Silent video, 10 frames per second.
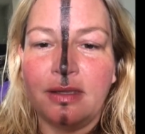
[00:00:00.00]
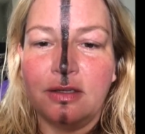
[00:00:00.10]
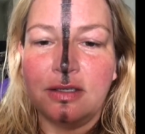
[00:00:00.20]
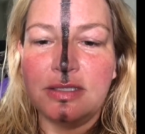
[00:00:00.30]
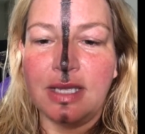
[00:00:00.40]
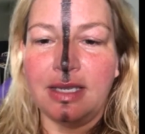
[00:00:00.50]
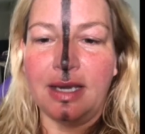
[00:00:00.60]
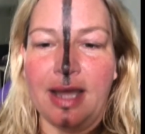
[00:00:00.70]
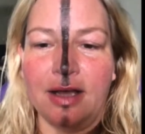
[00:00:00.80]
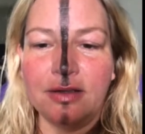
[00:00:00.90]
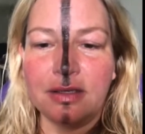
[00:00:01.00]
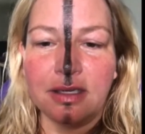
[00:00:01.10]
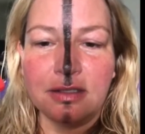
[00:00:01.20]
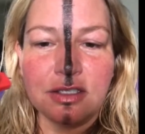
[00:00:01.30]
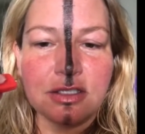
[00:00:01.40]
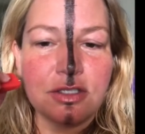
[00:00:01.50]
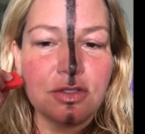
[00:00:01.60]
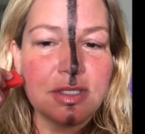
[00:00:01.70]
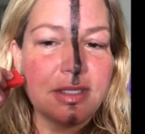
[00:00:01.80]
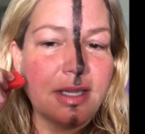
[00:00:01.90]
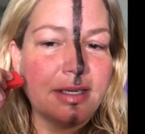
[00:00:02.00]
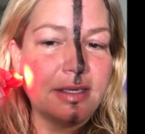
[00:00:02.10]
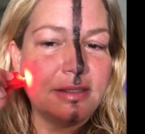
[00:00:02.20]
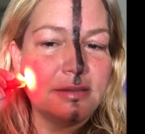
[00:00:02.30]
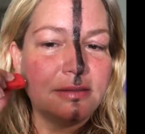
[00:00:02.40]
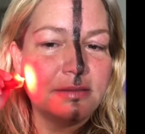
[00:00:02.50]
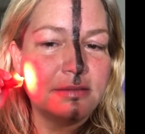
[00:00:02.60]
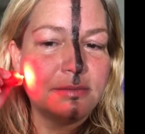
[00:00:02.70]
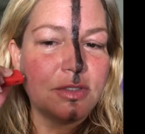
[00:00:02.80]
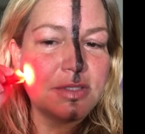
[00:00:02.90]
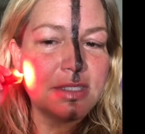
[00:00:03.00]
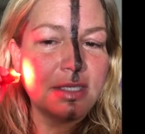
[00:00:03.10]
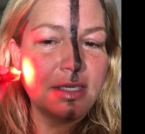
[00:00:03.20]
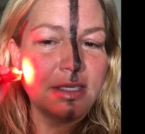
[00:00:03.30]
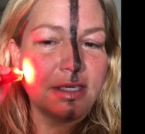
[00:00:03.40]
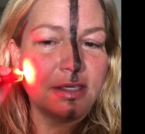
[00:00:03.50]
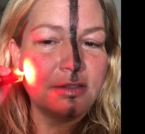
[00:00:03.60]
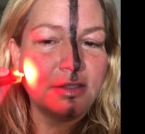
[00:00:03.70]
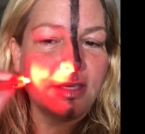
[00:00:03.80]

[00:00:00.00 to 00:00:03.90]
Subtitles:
You can take it out and just use it like I'm using it here.